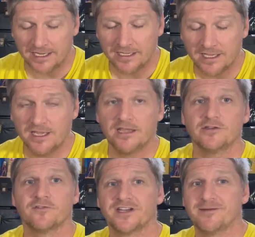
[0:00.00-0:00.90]

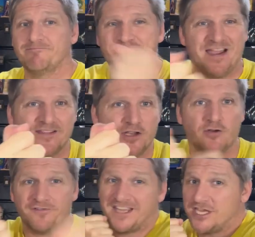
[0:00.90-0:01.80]
Don't forget to bang that
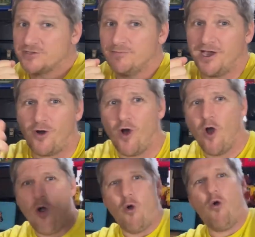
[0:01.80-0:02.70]
notification bell.